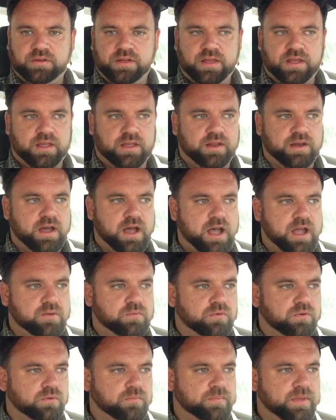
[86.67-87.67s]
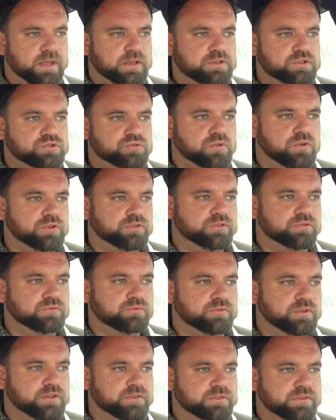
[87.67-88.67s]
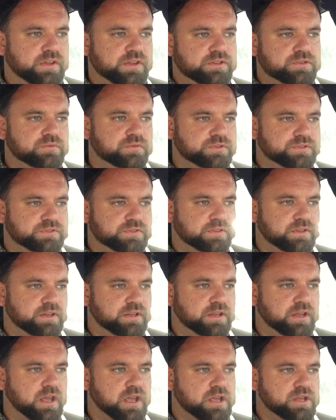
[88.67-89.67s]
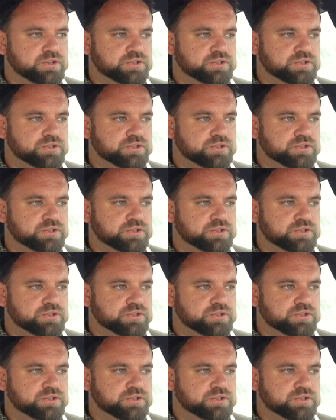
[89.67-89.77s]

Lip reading: And I will make sure to continuously